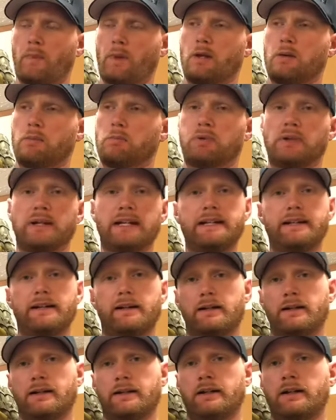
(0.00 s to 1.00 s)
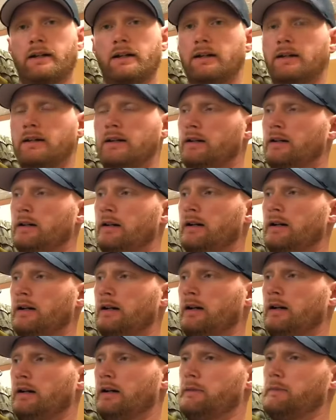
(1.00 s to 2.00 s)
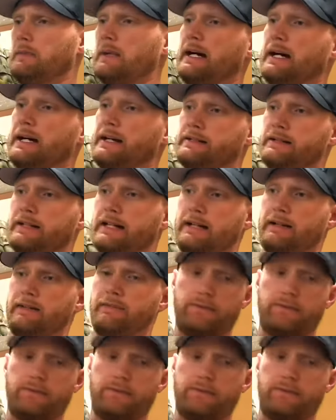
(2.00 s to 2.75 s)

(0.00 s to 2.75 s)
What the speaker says: pre-done. I actually have